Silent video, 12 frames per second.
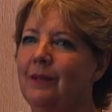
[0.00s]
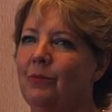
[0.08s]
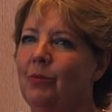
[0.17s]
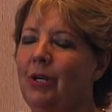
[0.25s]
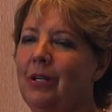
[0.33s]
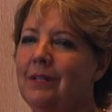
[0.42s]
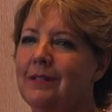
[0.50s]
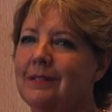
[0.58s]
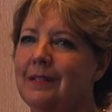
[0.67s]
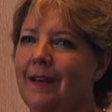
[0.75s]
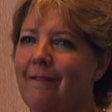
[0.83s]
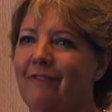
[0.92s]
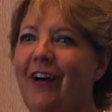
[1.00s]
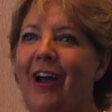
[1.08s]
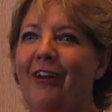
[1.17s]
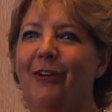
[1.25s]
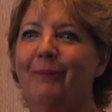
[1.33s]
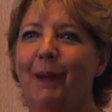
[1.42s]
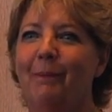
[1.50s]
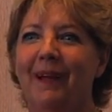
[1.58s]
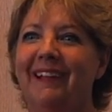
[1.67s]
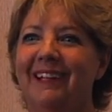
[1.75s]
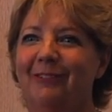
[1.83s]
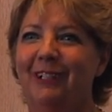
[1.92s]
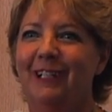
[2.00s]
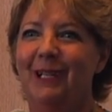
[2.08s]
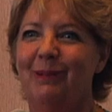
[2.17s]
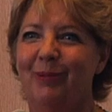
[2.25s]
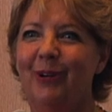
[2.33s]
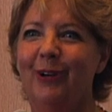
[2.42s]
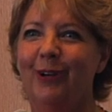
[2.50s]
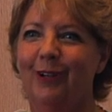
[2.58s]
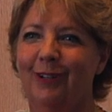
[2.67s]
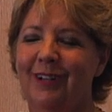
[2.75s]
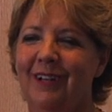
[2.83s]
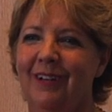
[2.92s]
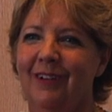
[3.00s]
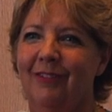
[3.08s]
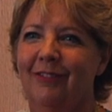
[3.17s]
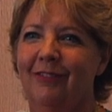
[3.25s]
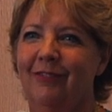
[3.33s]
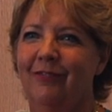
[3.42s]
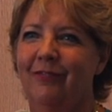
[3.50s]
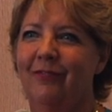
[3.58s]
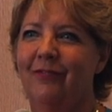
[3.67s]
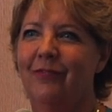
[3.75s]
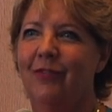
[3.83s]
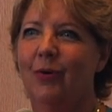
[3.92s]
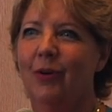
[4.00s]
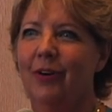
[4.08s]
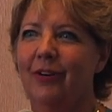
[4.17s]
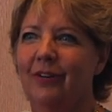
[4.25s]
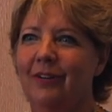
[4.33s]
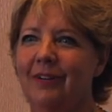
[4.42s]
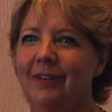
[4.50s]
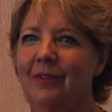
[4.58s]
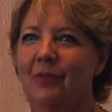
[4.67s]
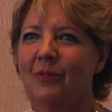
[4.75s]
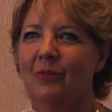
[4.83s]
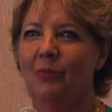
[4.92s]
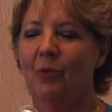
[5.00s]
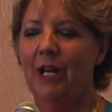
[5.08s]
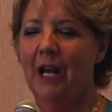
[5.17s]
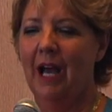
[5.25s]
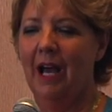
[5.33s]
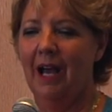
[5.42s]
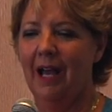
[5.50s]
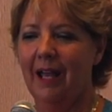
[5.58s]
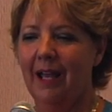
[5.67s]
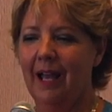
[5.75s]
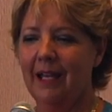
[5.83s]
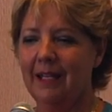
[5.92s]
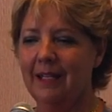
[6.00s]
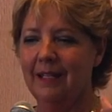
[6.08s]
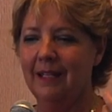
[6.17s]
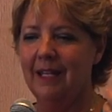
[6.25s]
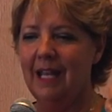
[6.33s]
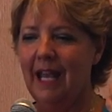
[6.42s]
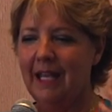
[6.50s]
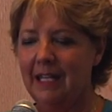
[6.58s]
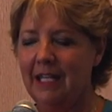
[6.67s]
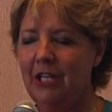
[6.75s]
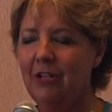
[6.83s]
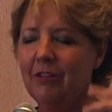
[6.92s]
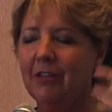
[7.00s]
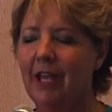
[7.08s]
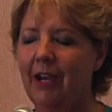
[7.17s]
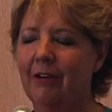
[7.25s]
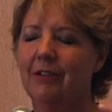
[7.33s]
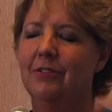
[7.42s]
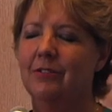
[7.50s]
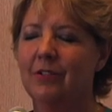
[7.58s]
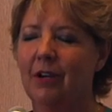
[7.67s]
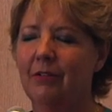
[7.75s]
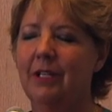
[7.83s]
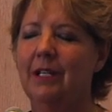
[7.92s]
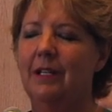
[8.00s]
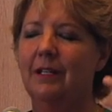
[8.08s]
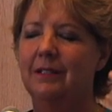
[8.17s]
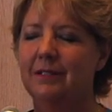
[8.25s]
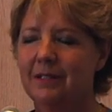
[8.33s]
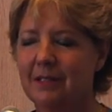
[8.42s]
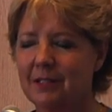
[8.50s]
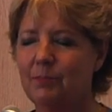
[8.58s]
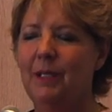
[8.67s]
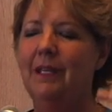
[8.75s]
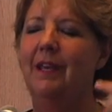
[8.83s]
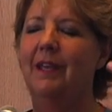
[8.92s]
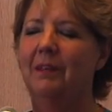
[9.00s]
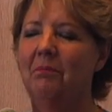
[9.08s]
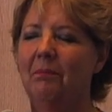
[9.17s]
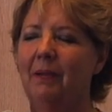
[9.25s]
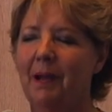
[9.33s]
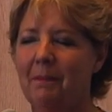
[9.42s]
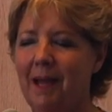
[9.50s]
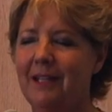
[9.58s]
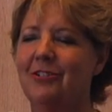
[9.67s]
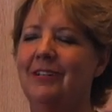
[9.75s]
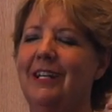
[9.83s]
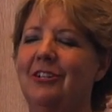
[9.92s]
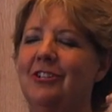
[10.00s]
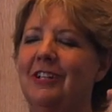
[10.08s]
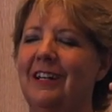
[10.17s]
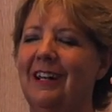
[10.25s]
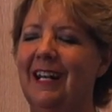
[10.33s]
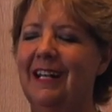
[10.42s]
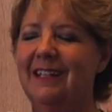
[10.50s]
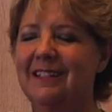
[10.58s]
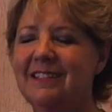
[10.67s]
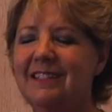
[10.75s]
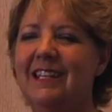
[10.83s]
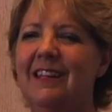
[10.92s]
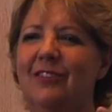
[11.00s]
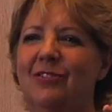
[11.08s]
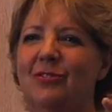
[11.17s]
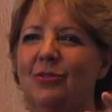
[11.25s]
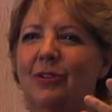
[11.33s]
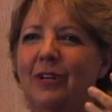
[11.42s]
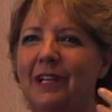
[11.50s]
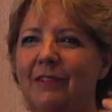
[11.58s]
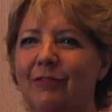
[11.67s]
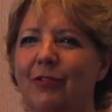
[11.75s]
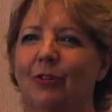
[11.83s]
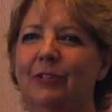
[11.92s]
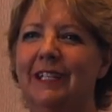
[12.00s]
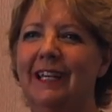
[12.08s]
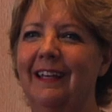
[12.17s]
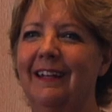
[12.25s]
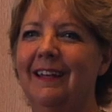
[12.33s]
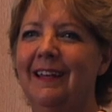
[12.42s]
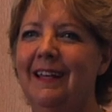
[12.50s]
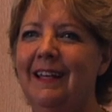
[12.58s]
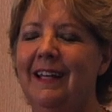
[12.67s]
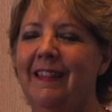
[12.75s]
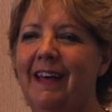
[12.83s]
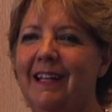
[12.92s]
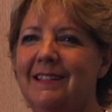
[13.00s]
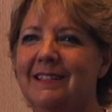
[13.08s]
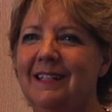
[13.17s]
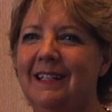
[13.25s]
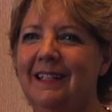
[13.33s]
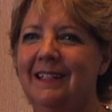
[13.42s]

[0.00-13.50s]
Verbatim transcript: where does that fire in my belly really burn for what I, I can, I can hear the characters already speaking in my imagination, and I can see the story unfolding, and that's